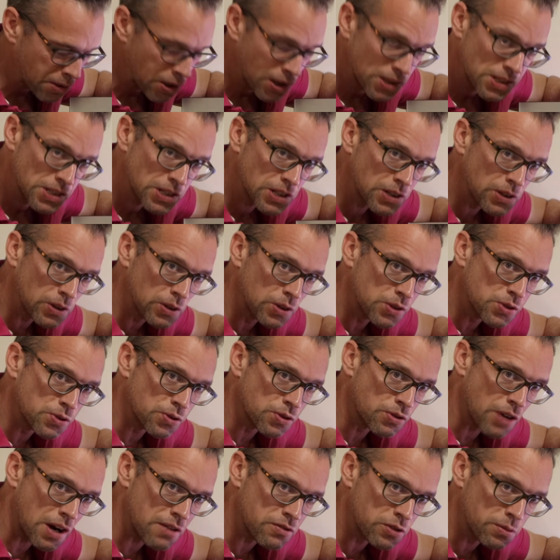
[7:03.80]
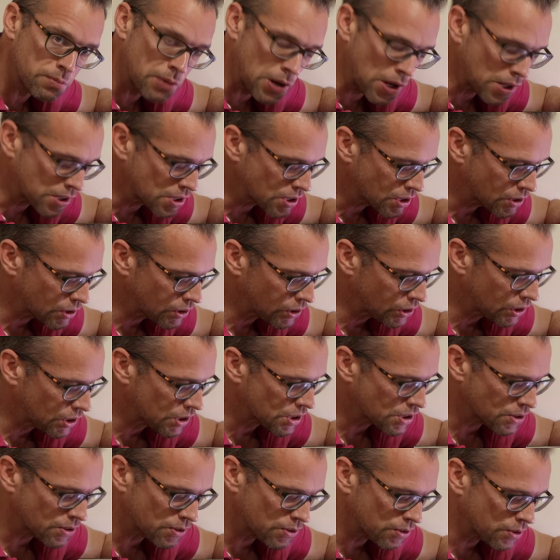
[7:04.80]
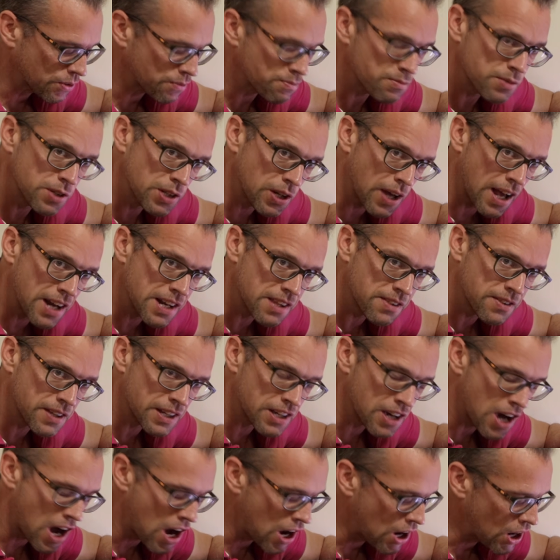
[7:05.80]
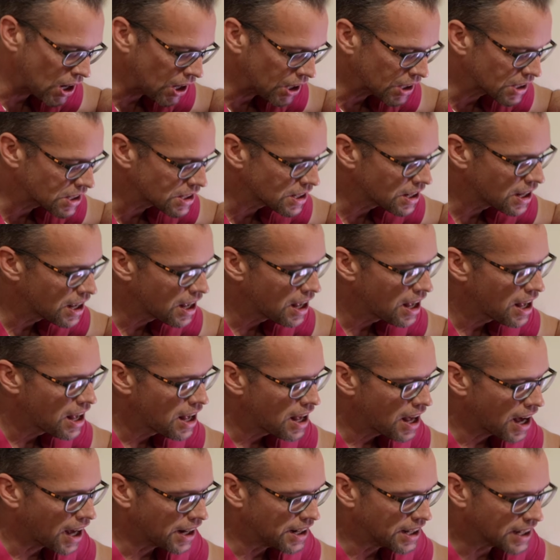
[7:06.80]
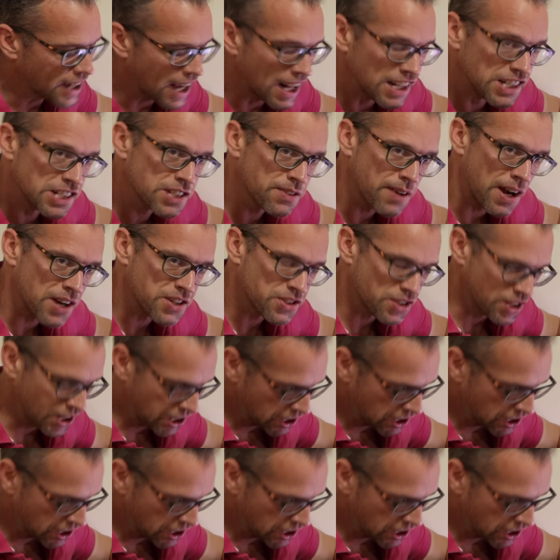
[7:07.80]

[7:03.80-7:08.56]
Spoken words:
particles or gravel particles or anything hard, and it can scratch the